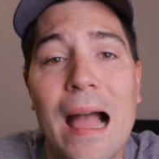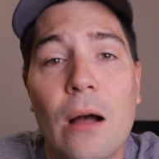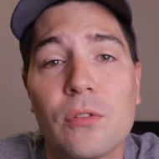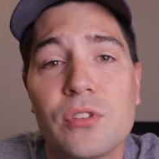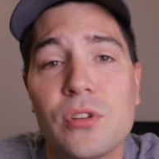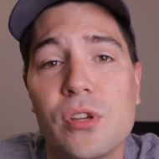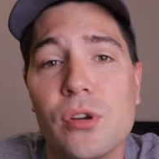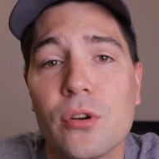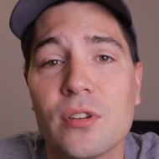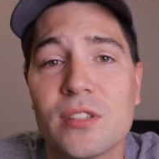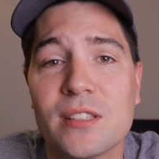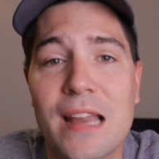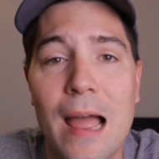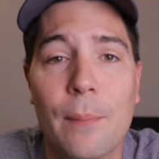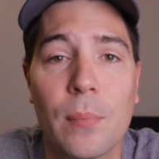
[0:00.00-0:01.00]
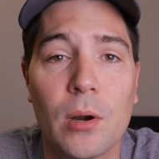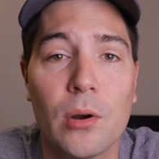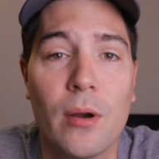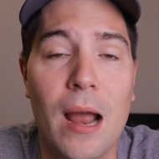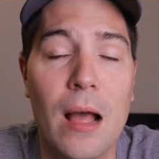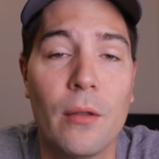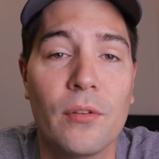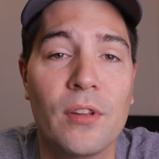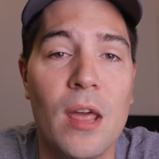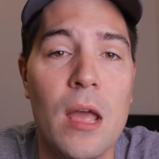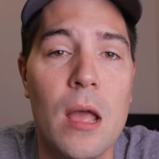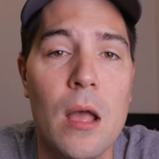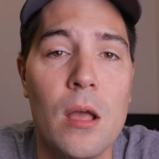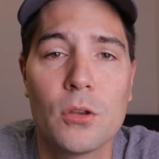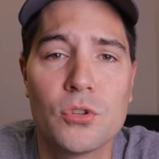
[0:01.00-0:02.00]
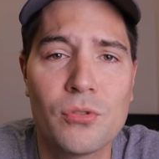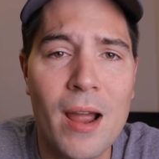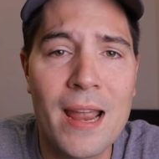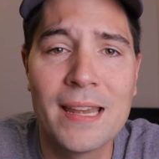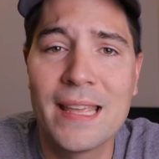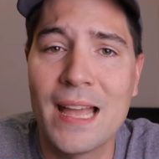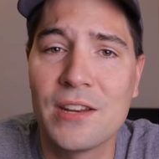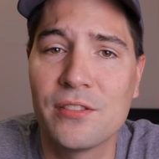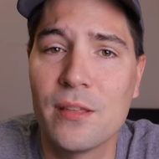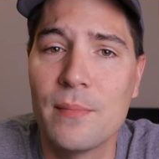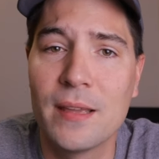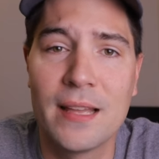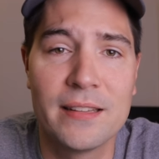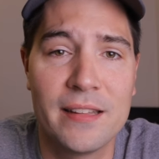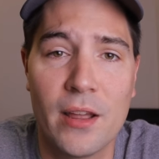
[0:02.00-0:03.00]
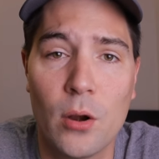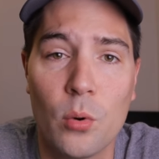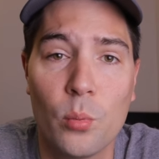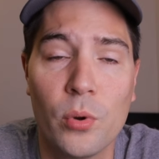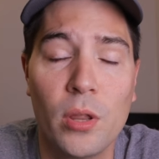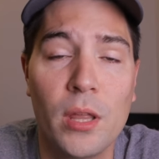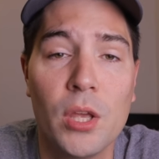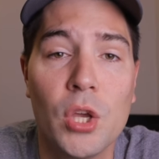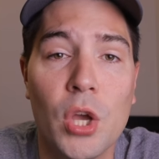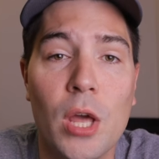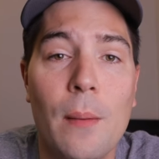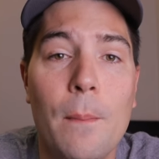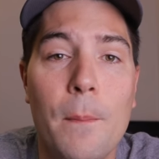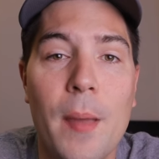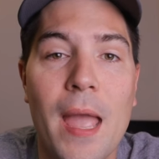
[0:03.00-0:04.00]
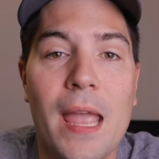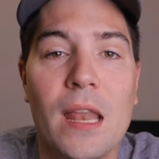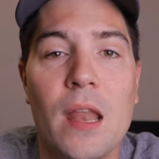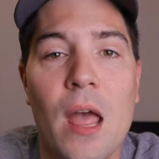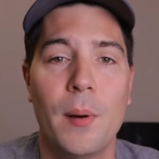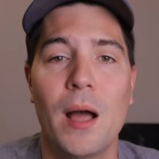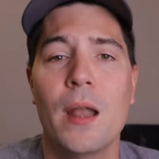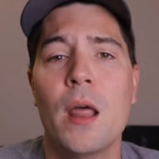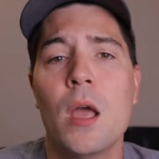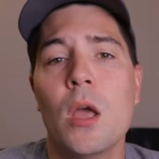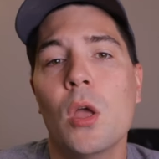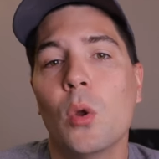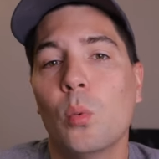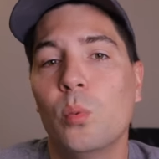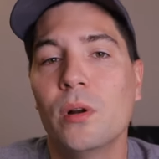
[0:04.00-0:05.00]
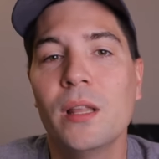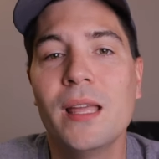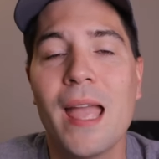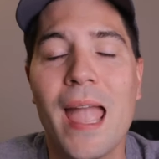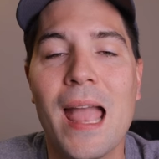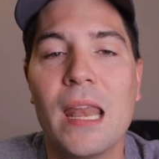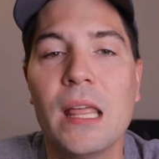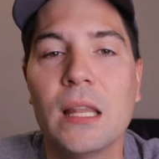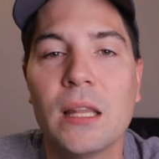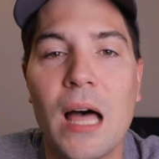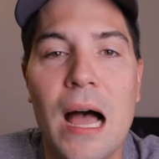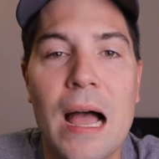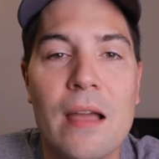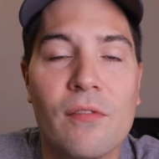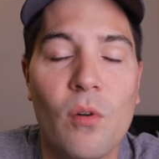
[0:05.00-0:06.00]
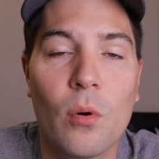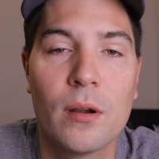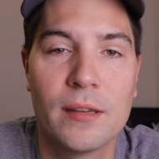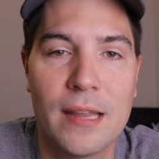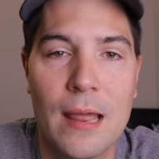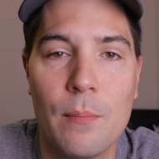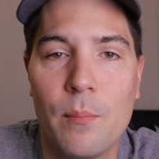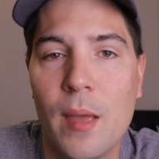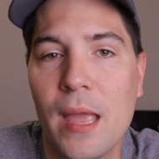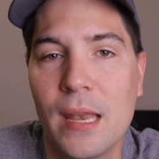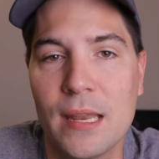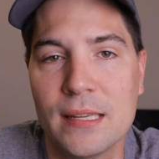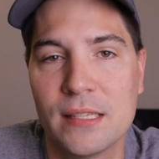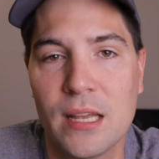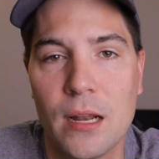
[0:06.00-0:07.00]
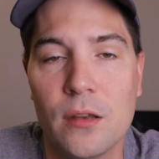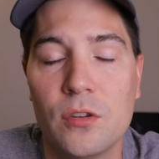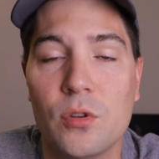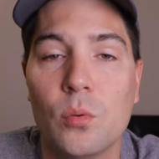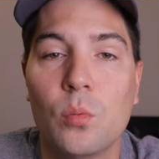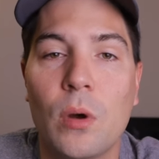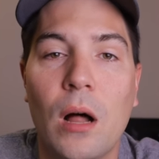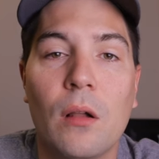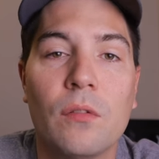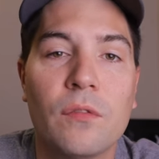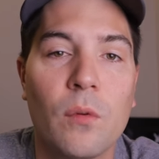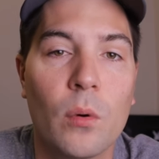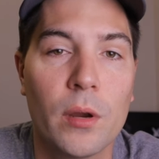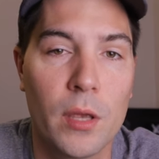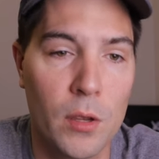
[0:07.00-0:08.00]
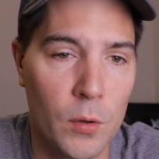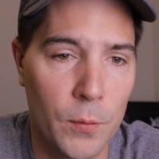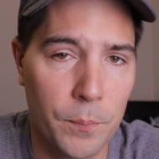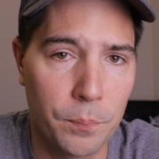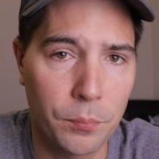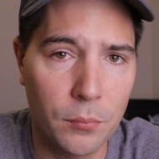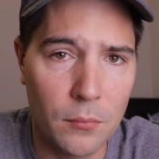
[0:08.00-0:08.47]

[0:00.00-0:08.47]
out to your snapper grounds, try and catch them because they are really good bait, but really any live or dead bait is gonna do well for you.